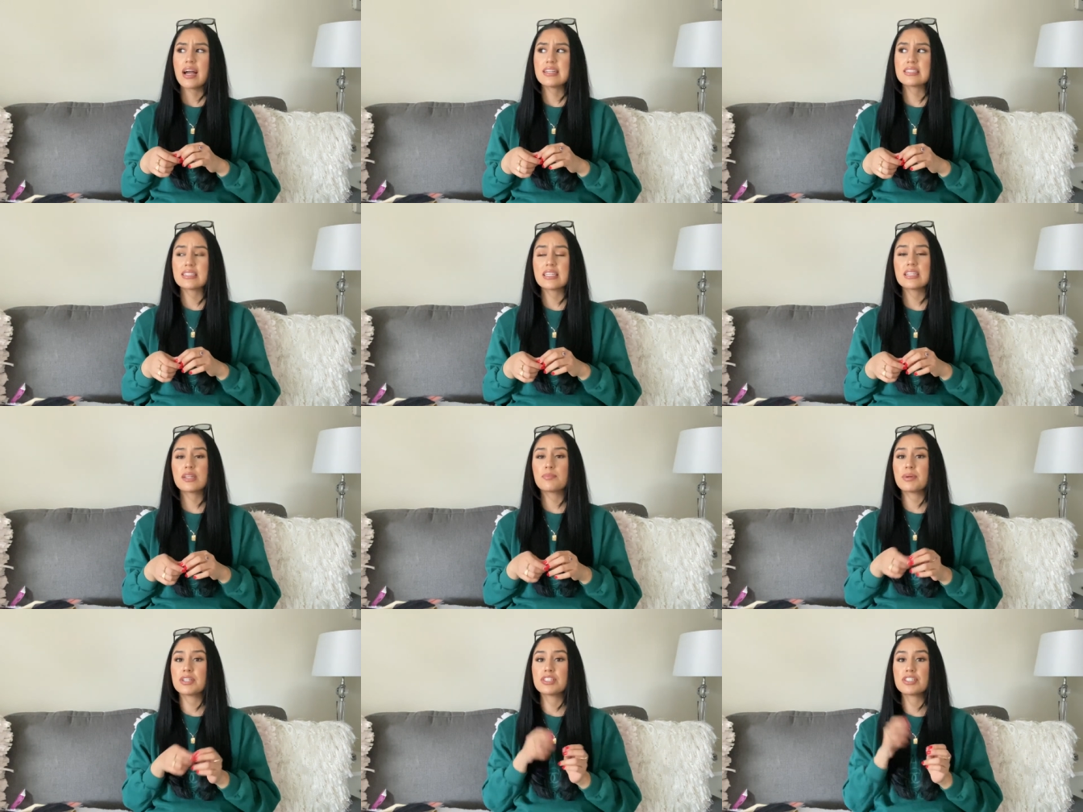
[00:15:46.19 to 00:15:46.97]
I send
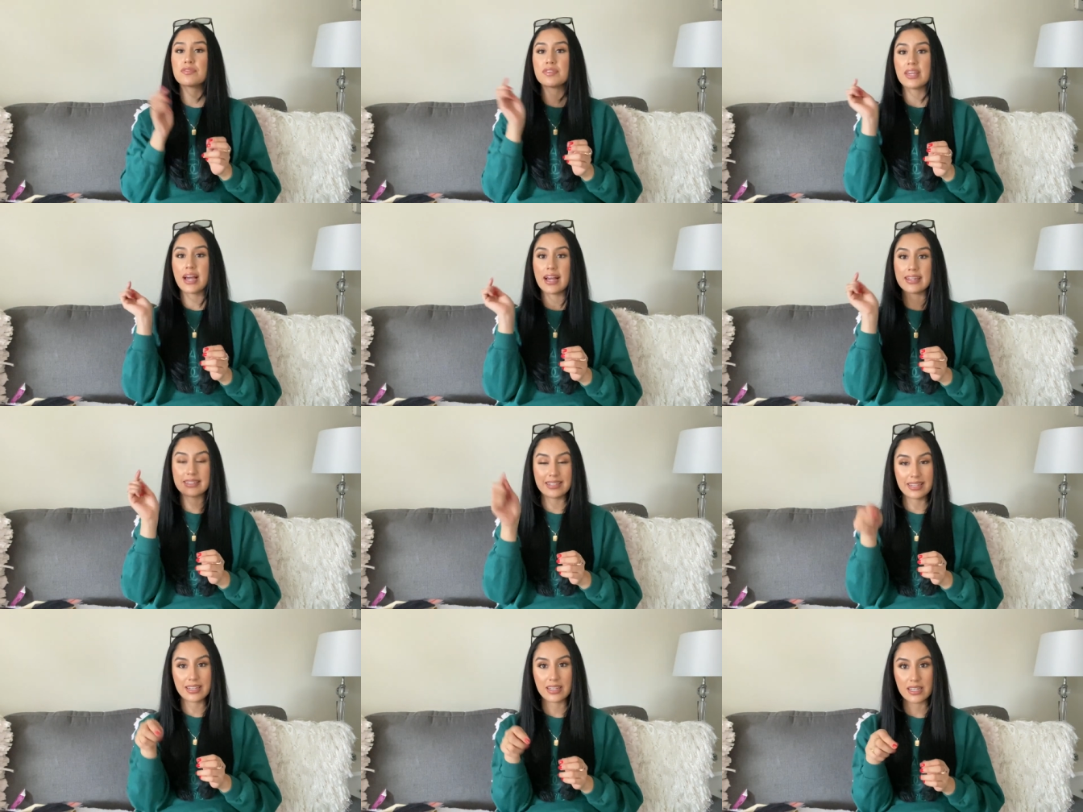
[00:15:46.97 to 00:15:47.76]
a bunch of the
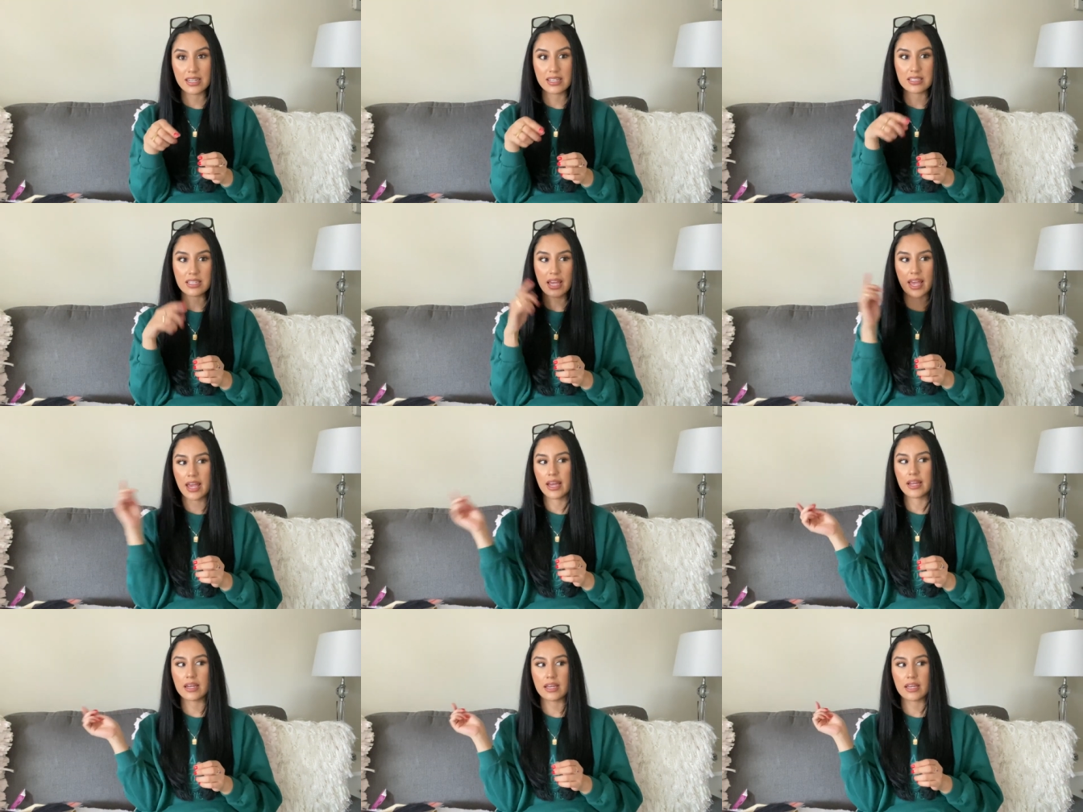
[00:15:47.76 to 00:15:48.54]
ideas
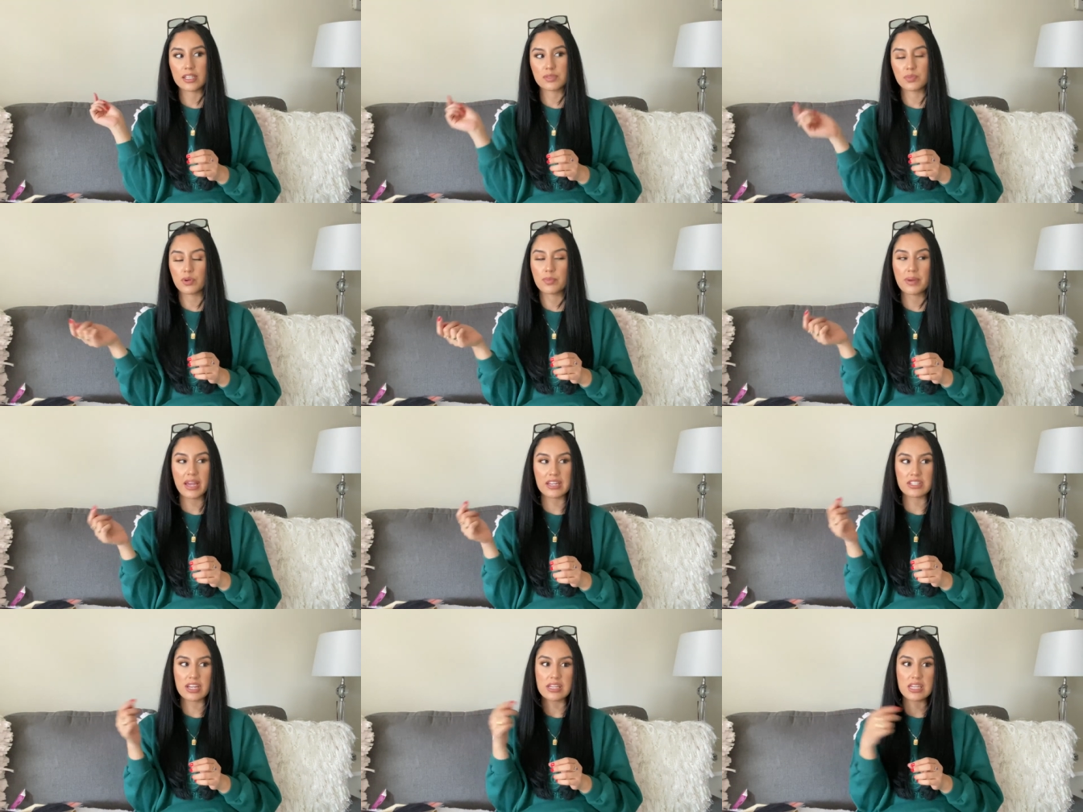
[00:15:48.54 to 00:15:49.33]
and explore
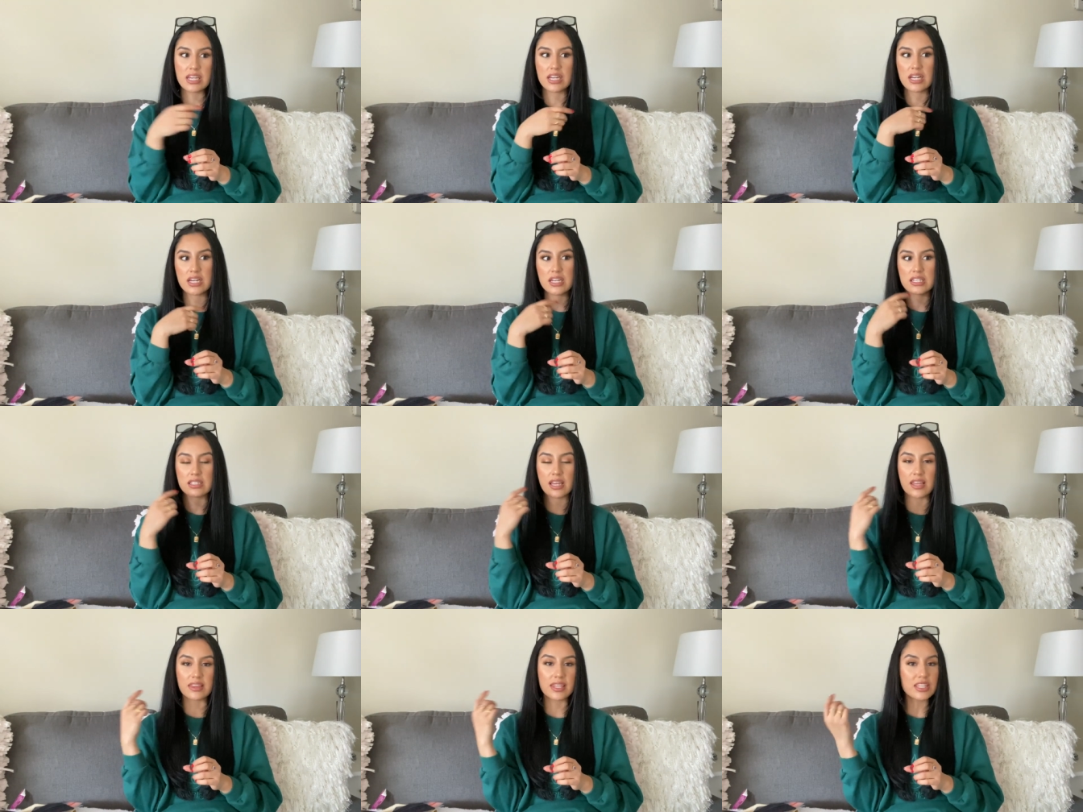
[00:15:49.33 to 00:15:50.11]
page ideas
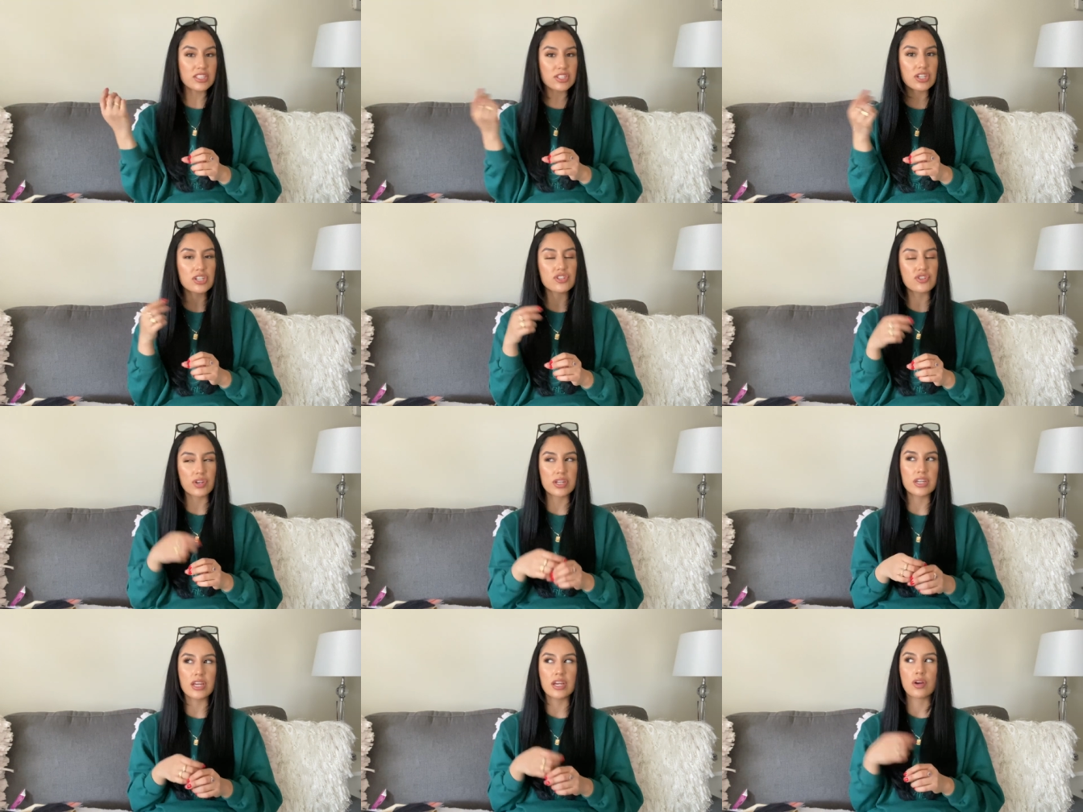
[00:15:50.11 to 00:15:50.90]
and things that are
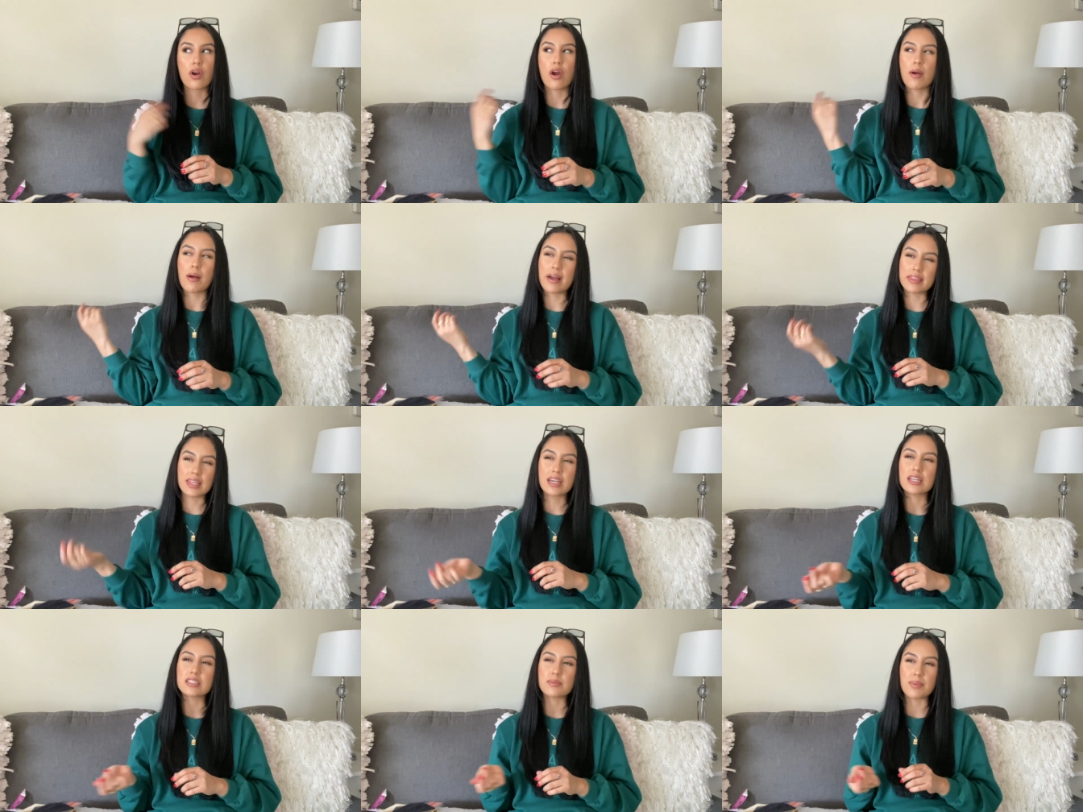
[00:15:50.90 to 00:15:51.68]
trending or I
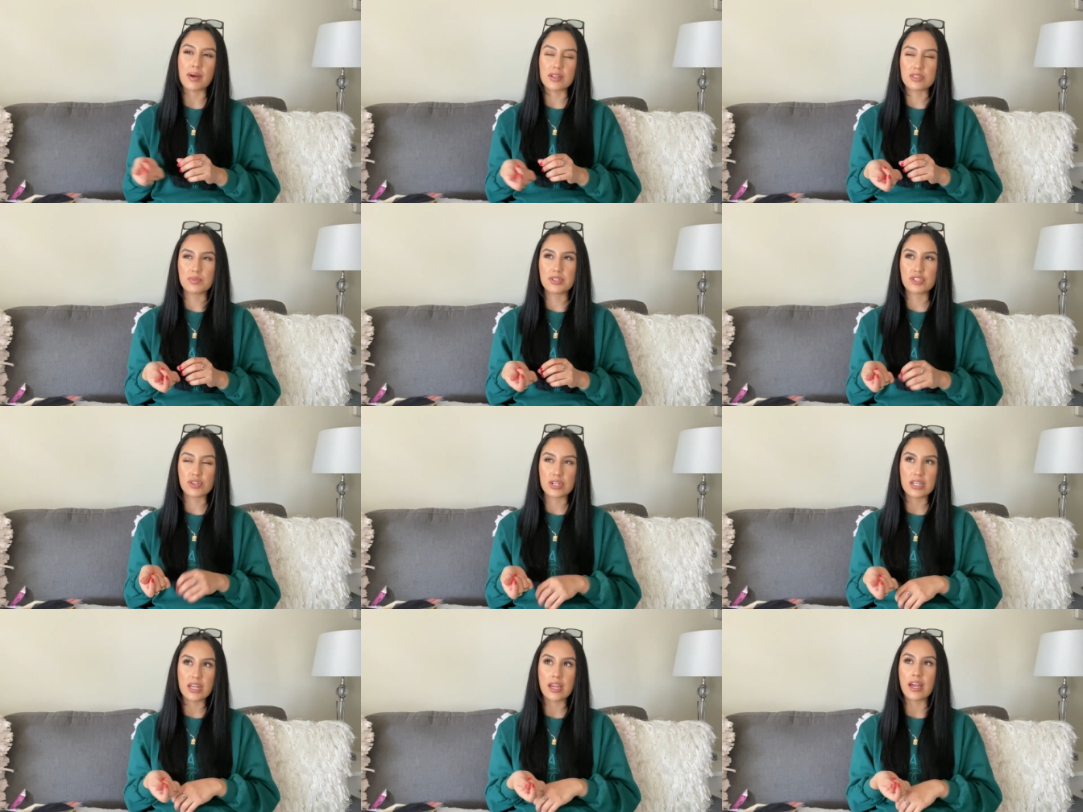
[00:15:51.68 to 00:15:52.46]
think is about to be
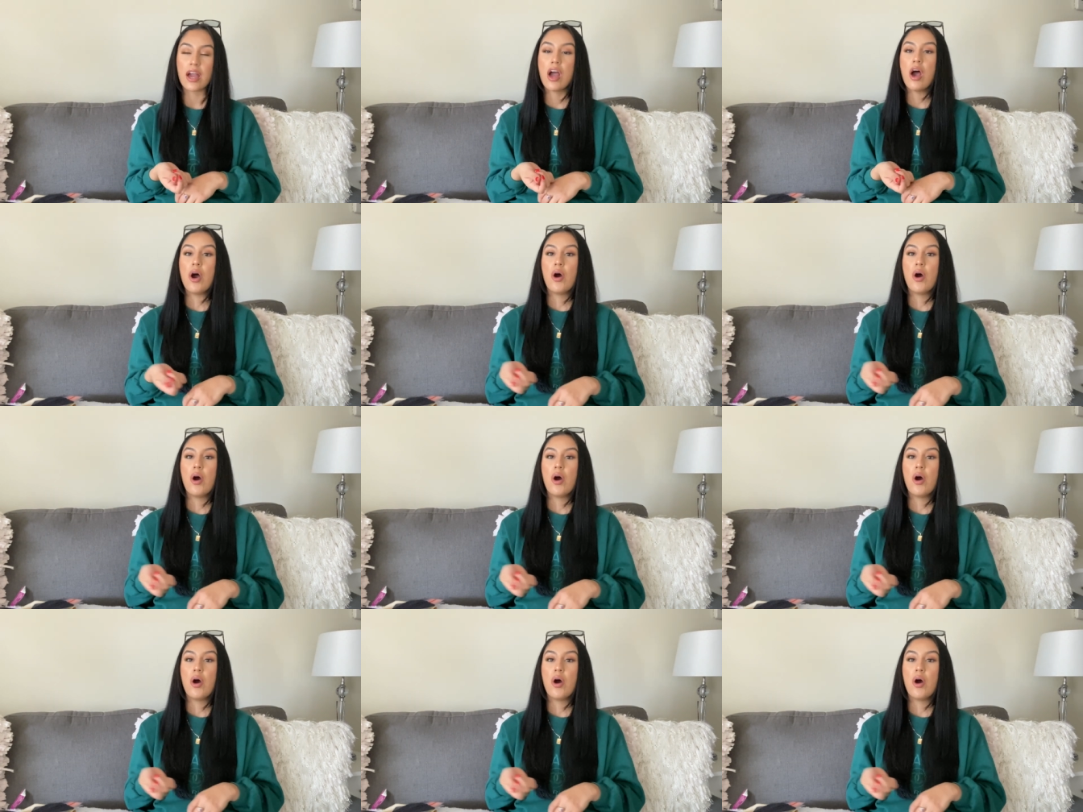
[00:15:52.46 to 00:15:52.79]
trending